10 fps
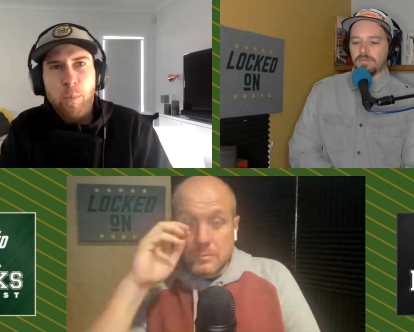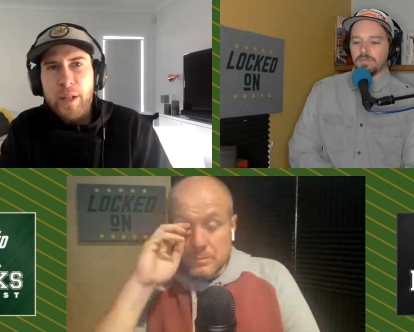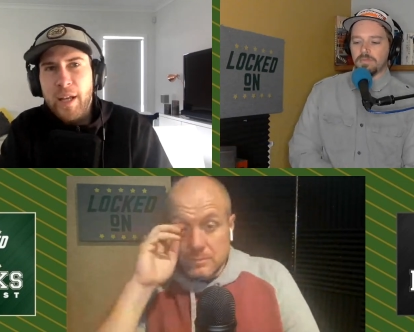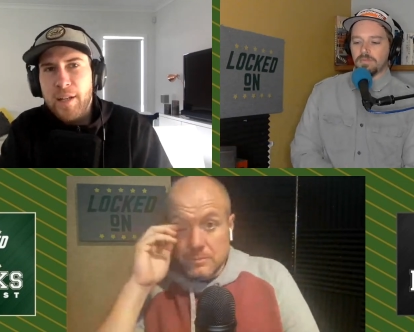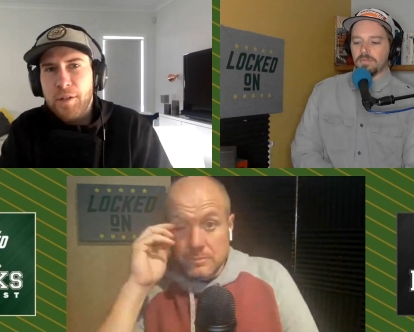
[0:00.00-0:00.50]

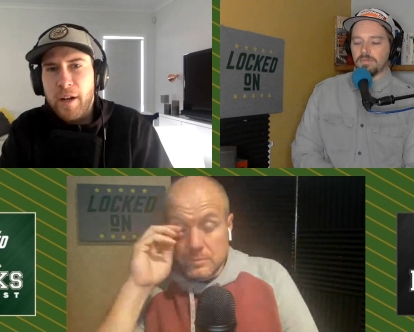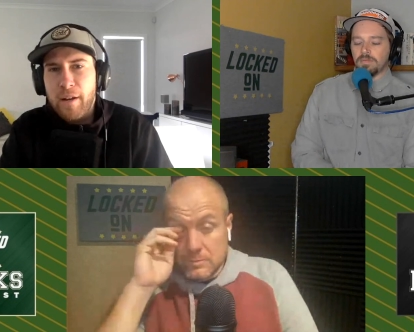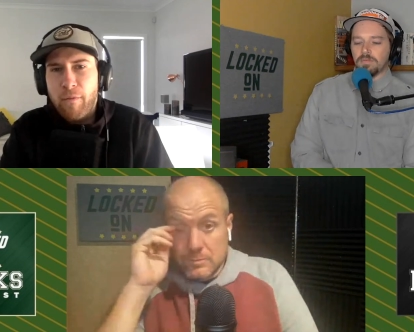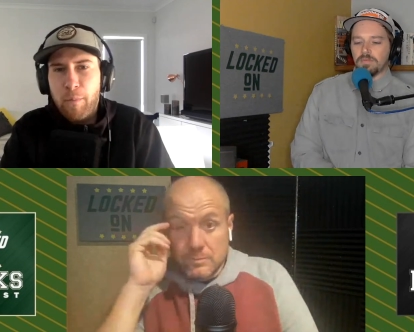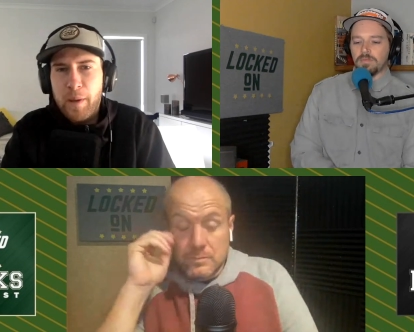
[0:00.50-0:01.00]
Speaker 1: when they
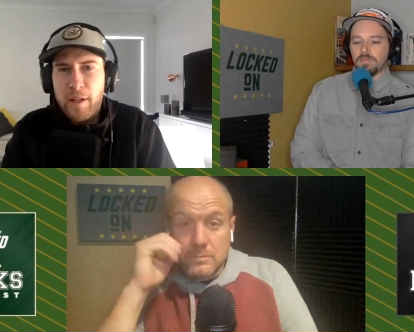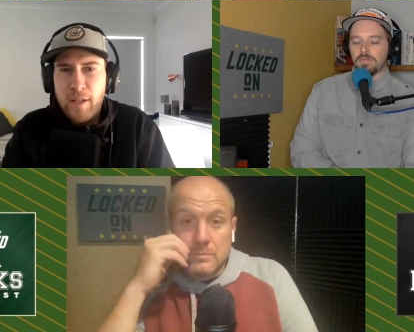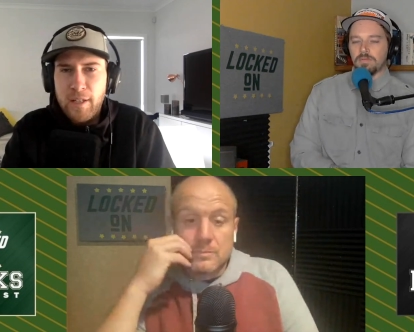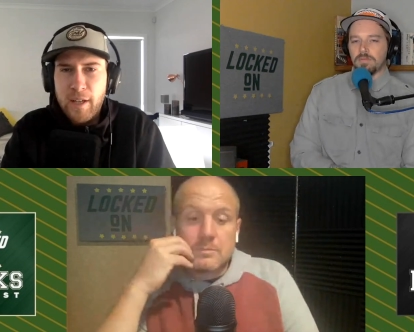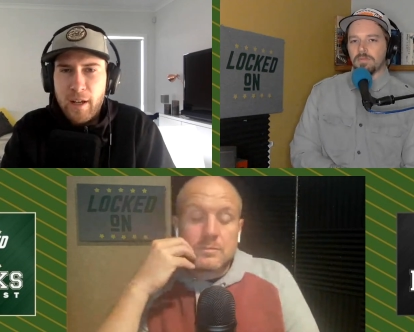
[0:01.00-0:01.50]
traded for
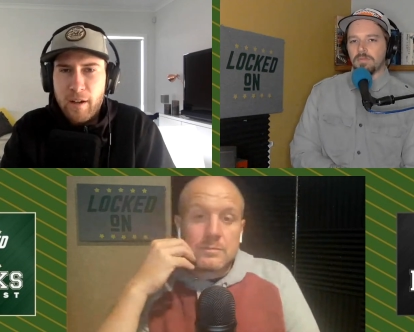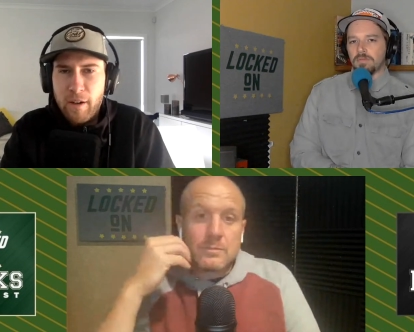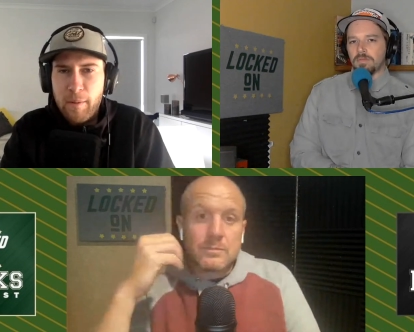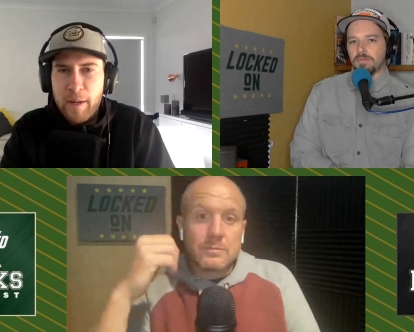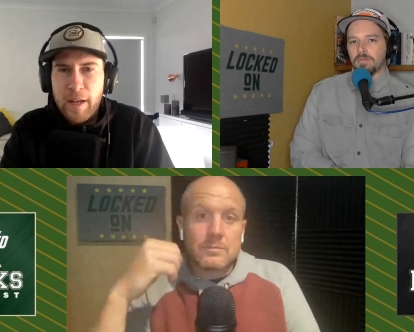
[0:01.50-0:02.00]
PJ Tucker,
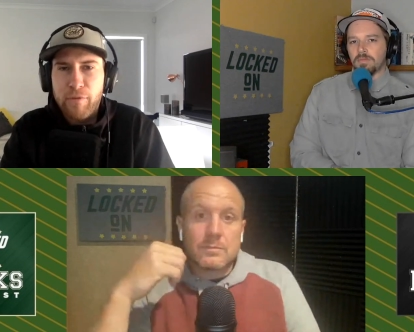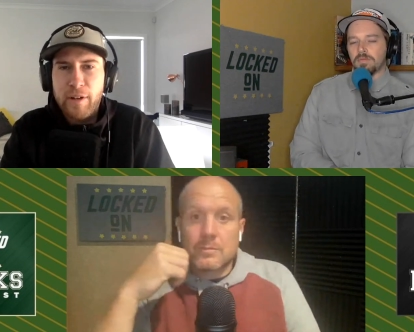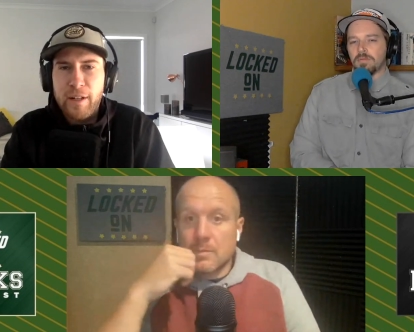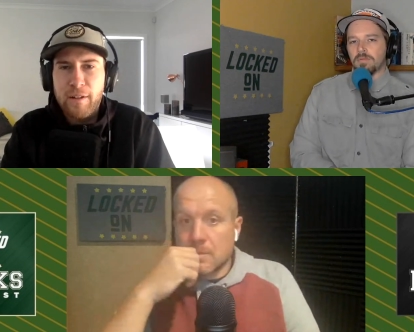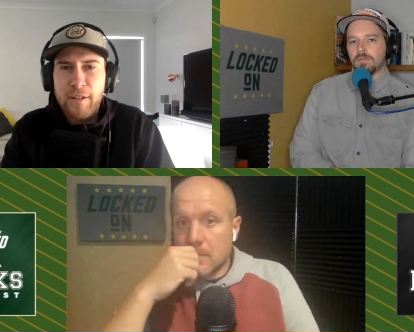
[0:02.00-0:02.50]
I mean,
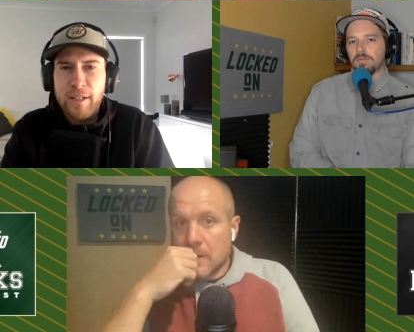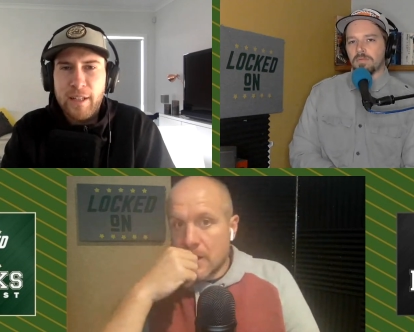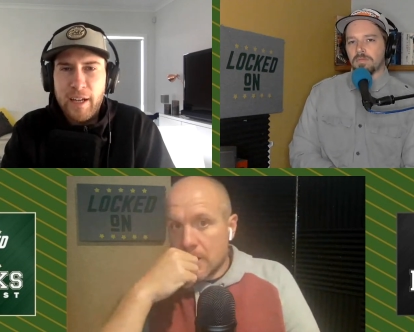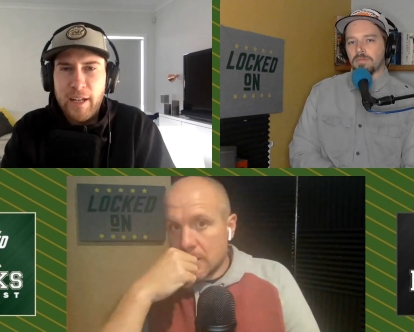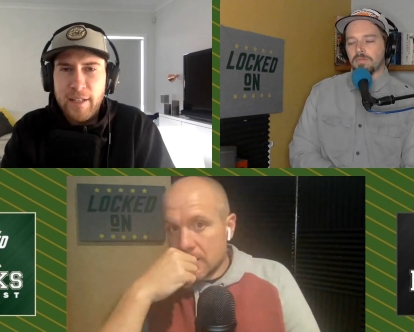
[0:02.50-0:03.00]
everyone looked at
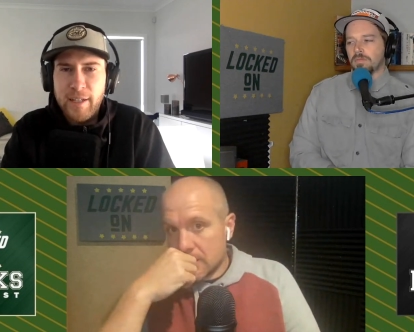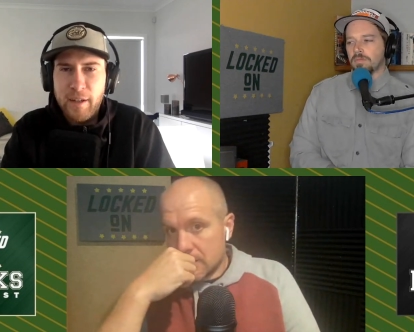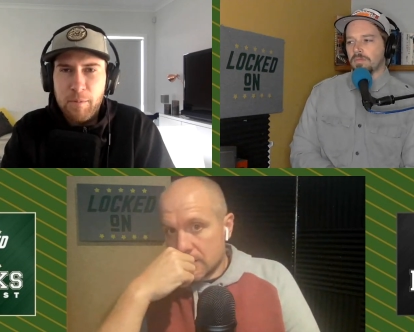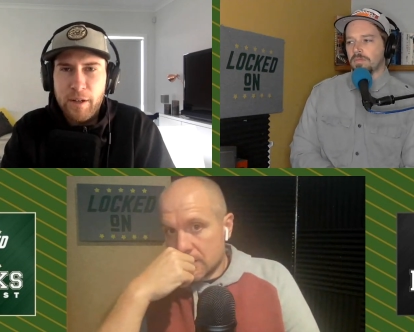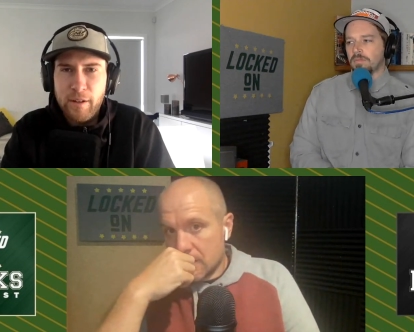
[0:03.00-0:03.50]
that and said,
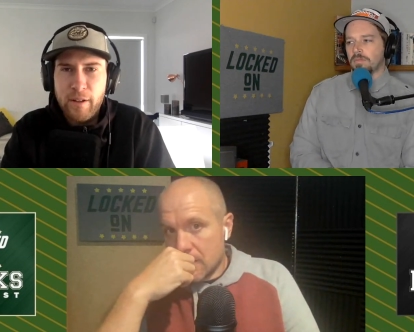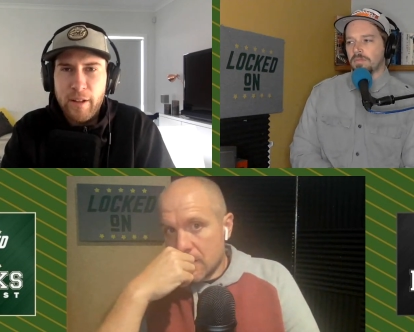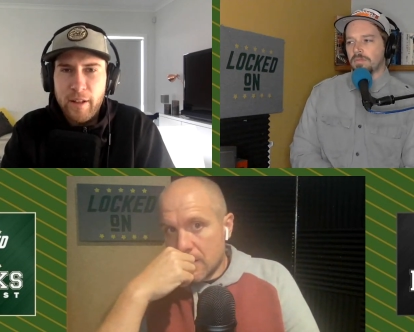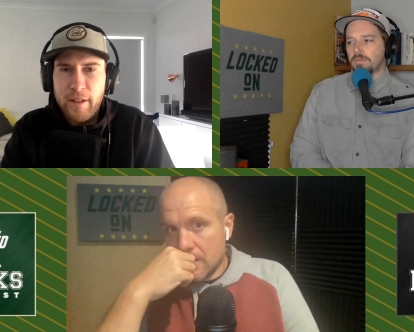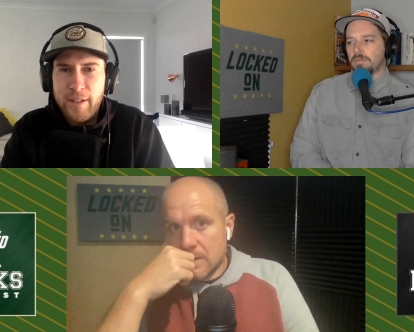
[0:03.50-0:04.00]
well,
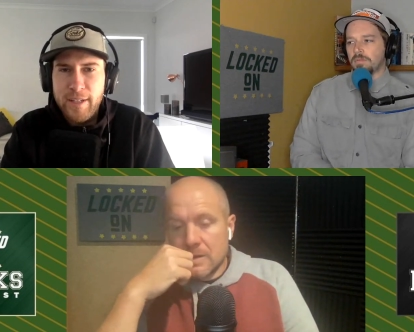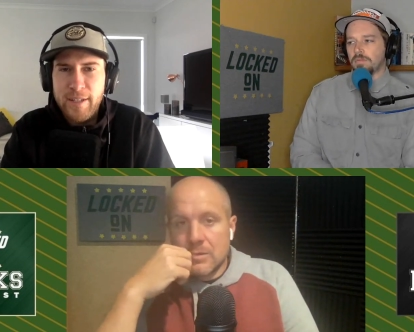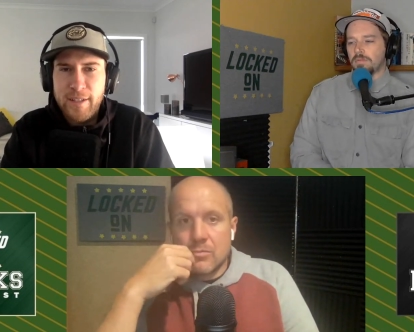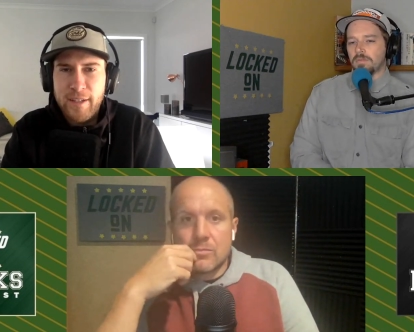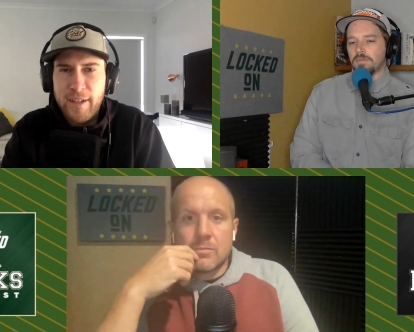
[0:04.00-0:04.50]
this
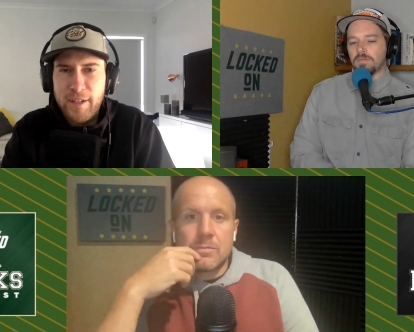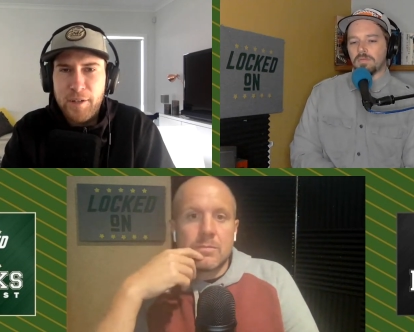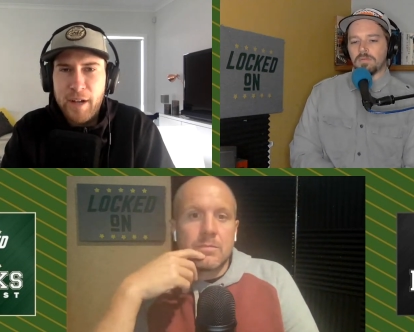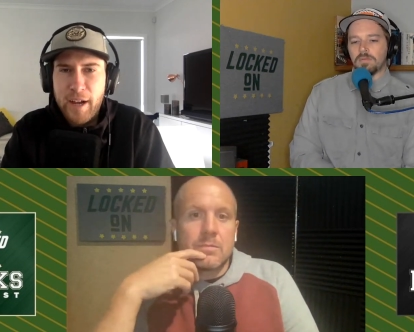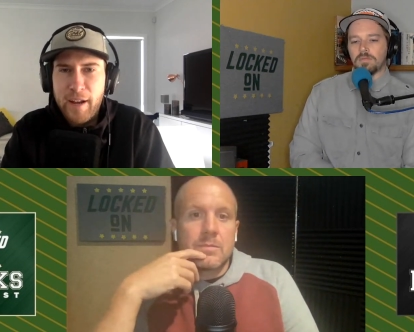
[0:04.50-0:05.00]
is a
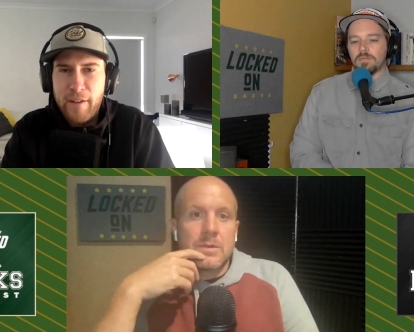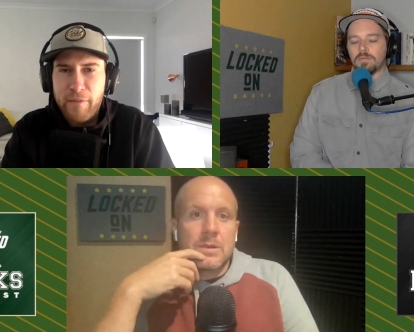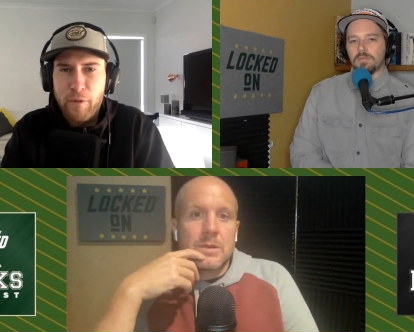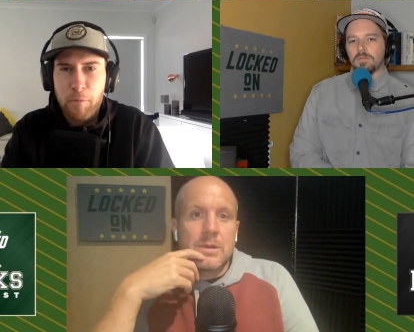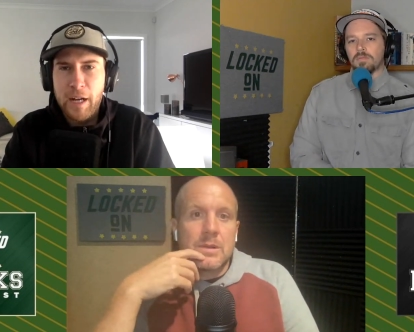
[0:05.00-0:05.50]
trade
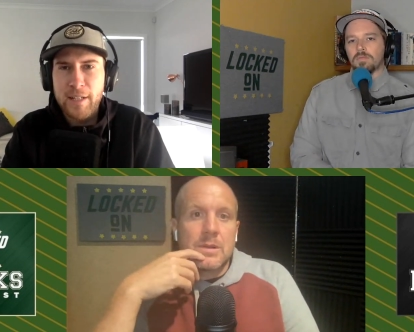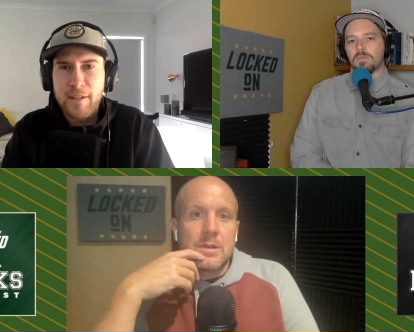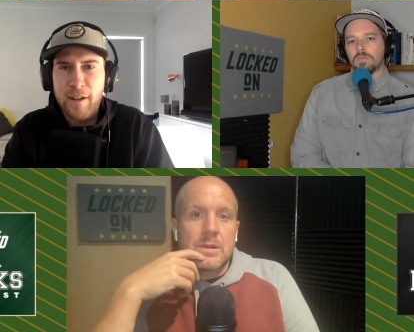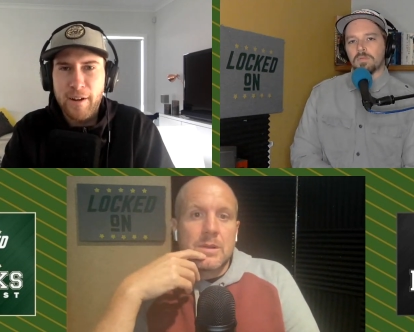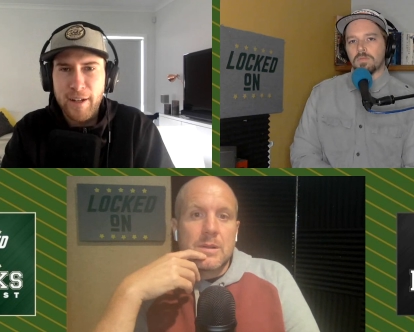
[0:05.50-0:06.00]
for one
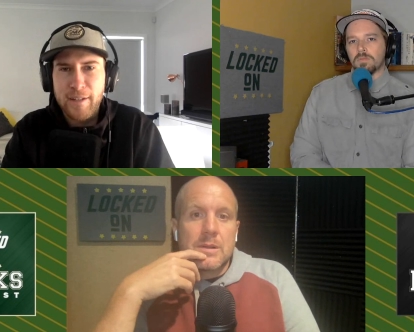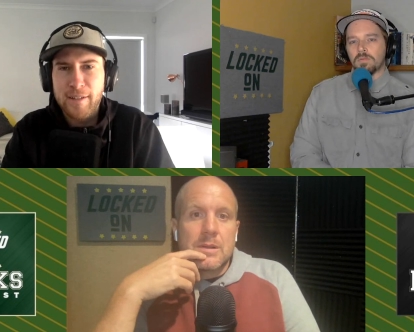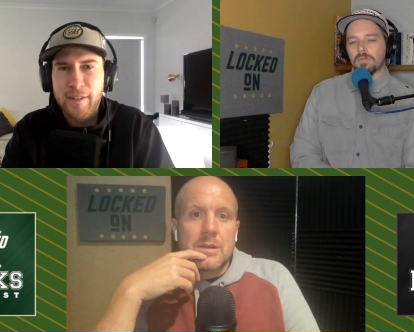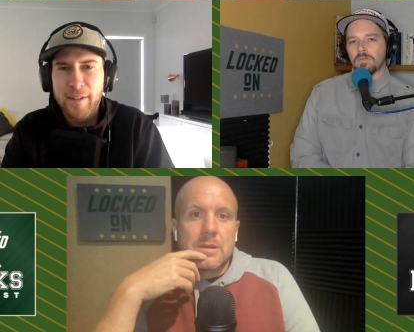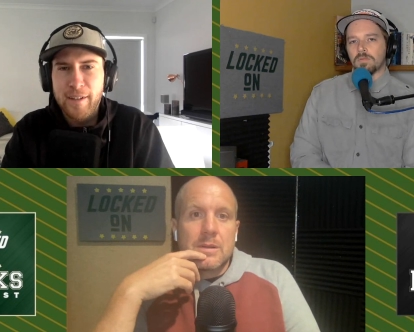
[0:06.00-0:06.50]
series
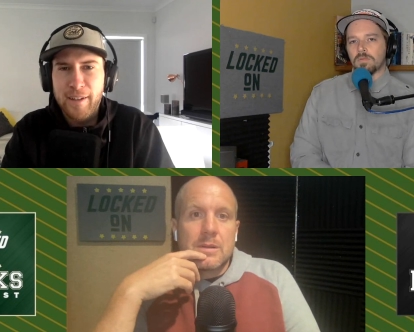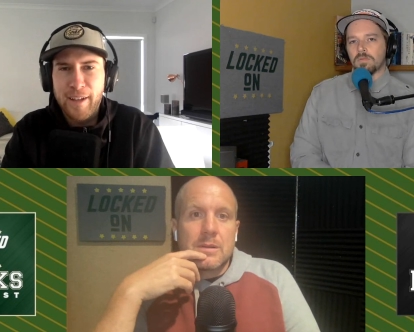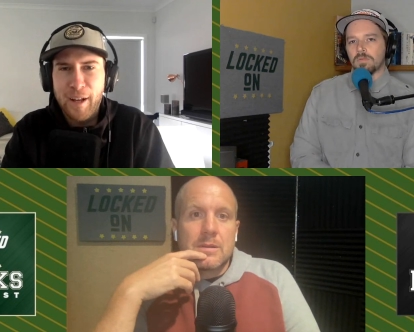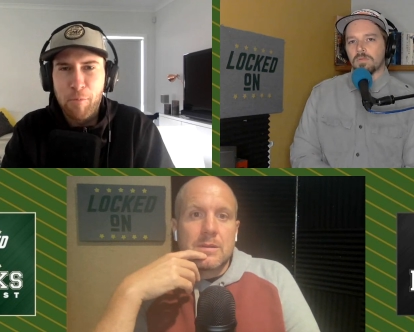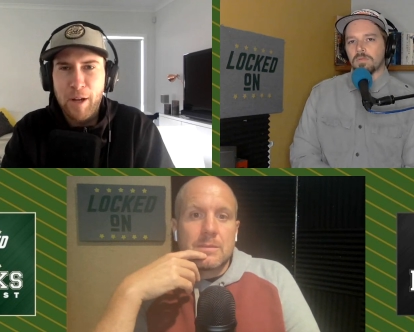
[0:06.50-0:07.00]

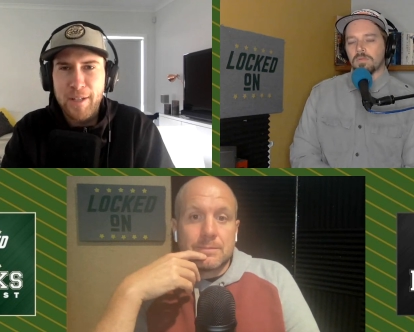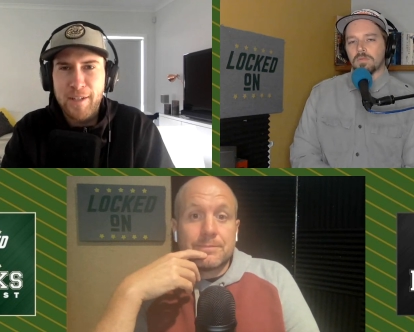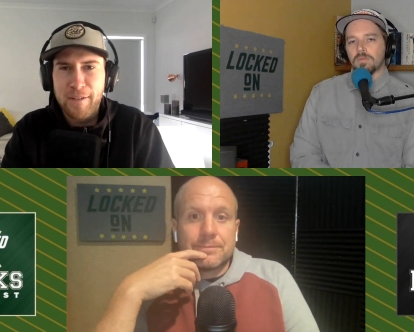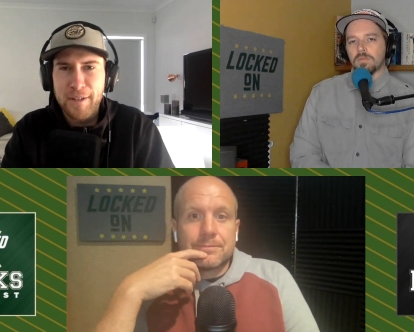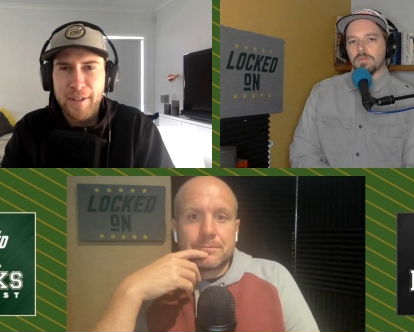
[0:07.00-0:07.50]
and one
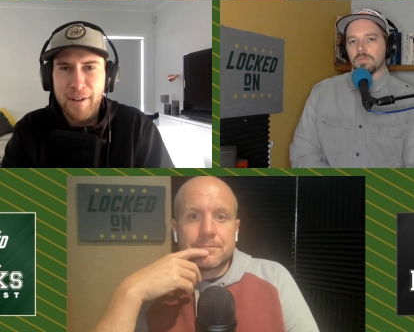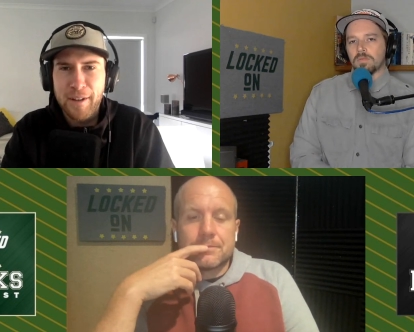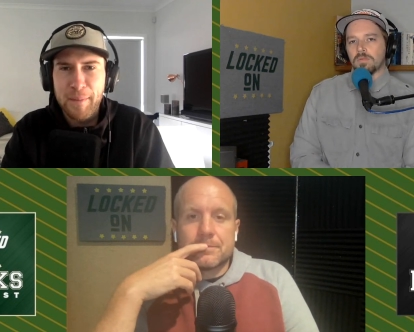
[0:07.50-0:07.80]
series only.